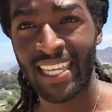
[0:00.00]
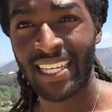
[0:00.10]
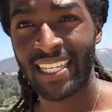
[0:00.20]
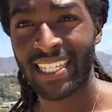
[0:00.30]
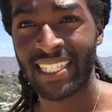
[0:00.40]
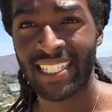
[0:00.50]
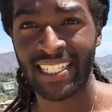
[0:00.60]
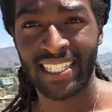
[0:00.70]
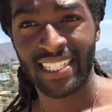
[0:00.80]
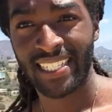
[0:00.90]

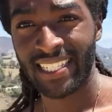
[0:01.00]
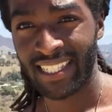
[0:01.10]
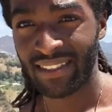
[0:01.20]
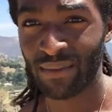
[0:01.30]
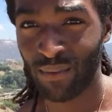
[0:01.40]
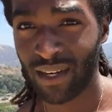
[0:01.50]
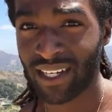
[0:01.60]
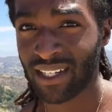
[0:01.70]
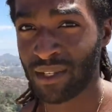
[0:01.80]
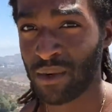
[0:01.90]
It's one
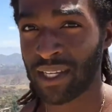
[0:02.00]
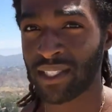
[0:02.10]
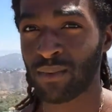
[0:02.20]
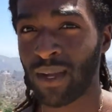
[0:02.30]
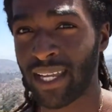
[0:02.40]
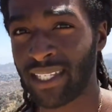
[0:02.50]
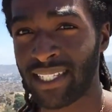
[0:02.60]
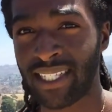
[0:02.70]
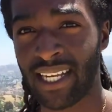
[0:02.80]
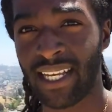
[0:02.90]
of the quickest ways
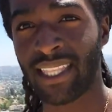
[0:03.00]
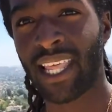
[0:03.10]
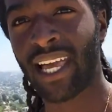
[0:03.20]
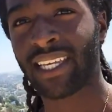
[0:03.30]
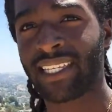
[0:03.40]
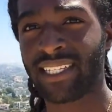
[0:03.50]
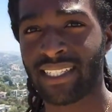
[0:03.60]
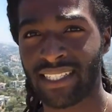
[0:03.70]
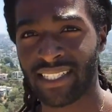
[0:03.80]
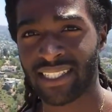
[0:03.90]
to unlock and,
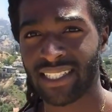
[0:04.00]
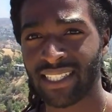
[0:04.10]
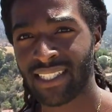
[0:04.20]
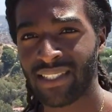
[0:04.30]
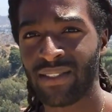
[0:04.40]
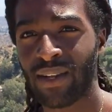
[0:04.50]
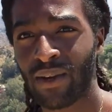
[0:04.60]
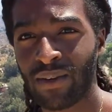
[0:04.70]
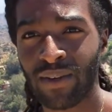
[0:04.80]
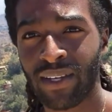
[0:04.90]
you
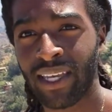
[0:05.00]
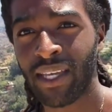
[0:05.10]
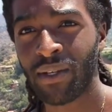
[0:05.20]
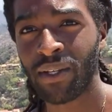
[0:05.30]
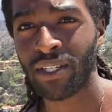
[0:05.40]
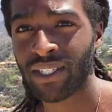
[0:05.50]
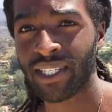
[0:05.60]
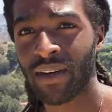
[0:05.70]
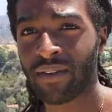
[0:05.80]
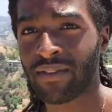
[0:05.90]
know, heal
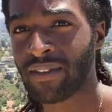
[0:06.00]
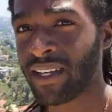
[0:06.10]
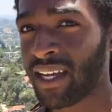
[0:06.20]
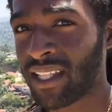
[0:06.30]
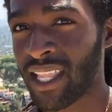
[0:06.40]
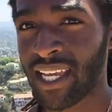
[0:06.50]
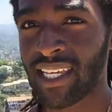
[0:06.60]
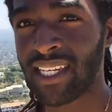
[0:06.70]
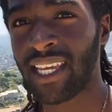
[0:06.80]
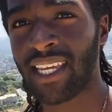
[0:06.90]
yourself, unlock
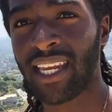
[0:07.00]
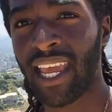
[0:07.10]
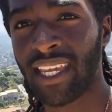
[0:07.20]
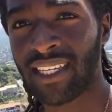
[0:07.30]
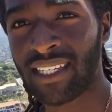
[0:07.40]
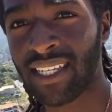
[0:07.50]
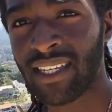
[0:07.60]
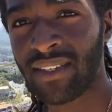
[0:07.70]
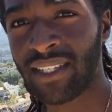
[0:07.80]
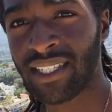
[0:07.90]
your DNA and
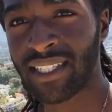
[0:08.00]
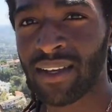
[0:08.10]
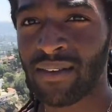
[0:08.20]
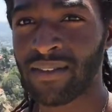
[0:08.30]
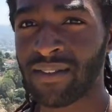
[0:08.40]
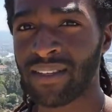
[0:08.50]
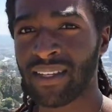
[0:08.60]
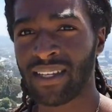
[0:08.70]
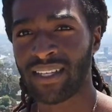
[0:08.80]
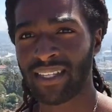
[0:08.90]
heal yourself,
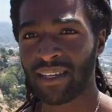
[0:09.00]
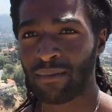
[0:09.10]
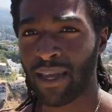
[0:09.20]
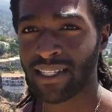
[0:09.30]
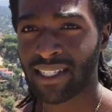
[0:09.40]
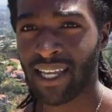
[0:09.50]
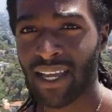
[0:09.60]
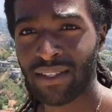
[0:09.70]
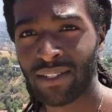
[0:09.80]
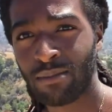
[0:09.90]
get back to how
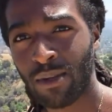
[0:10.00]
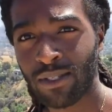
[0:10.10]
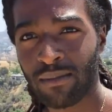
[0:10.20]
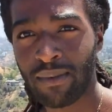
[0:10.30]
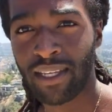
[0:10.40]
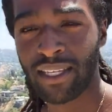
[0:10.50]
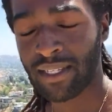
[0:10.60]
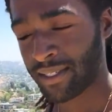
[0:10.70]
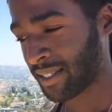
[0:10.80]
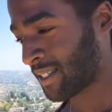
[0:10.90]
you're supposed to be.
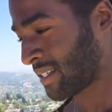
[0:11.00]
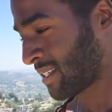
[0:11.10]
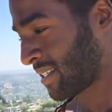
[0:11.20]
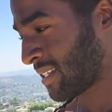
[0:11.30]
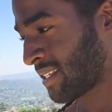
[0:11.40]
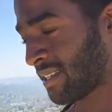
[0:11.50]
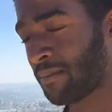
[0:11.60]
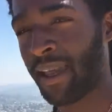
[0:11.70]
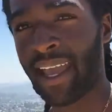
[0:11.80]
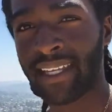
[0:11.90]
The
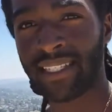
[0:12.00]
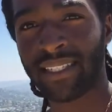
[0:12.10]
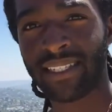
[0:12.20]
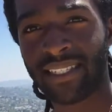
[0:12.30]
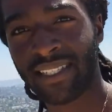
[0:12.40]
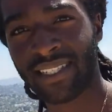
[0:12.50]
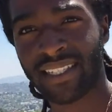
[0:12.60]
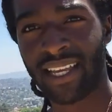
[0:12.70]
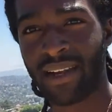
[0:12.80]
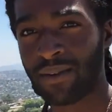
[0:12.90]
past,
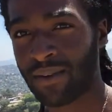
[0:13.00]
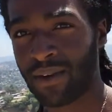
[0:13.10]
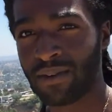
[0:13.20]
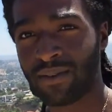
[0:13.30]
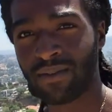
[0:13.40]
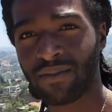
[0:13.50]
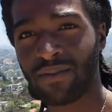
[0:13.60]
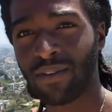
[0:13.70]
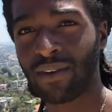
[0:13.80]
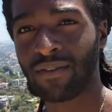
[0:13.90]
I don't know,
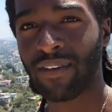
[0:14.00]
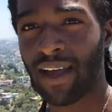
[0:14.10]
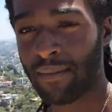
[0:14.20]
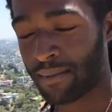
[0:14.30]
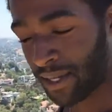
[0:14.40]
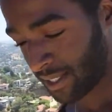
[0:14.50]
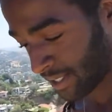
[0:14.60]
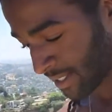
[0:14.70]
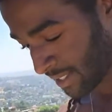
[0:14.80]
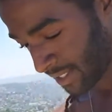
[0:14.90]
4 or 5 months,